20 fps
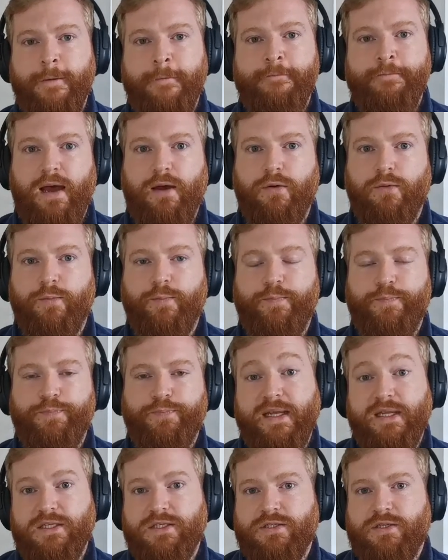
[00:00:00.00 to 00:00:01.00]
Now,
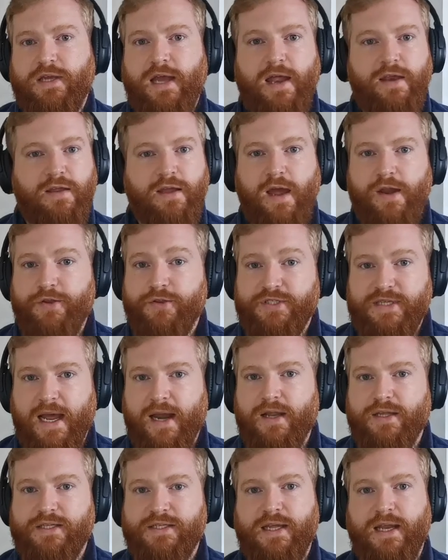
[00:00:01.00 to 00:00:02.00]
please, can you
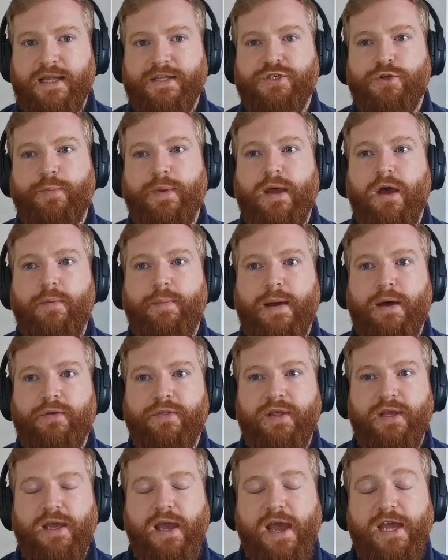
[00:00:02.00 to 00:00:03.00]
tell us a little bit about
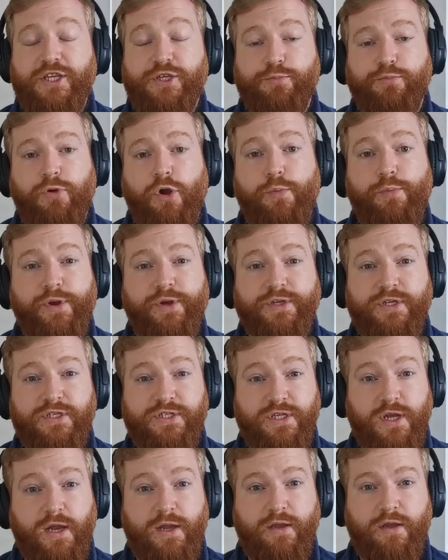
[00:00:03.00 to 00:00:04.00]
the age-appropriate
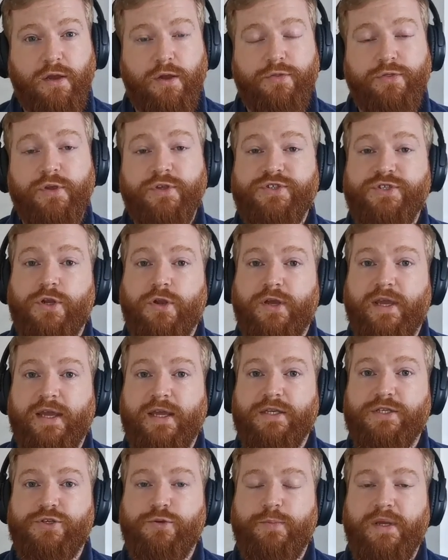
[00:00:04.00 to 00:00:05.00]
design code that's
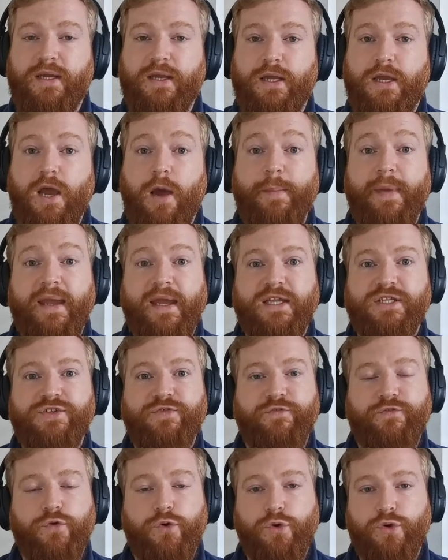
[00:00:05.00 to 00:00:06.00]
looking to be coming into
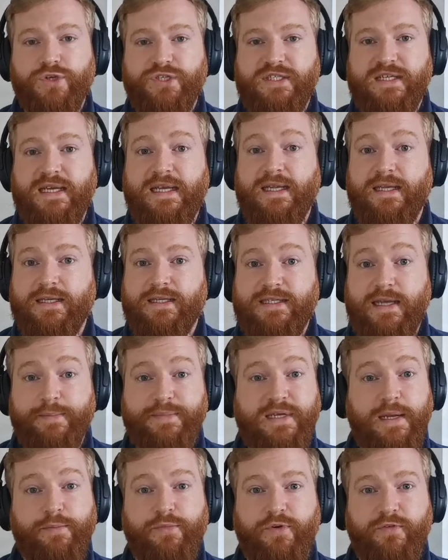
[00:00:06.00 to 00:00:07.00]
force in
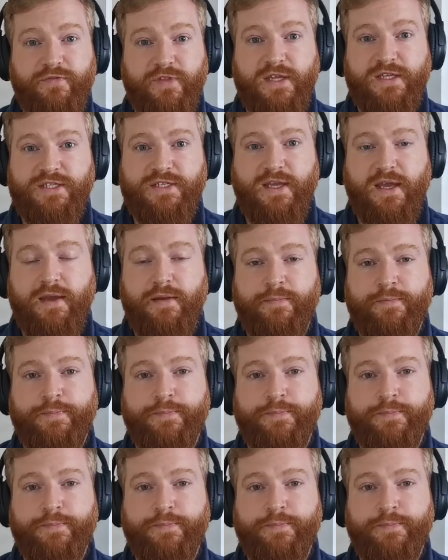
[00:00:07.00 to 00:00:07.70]
September of this year?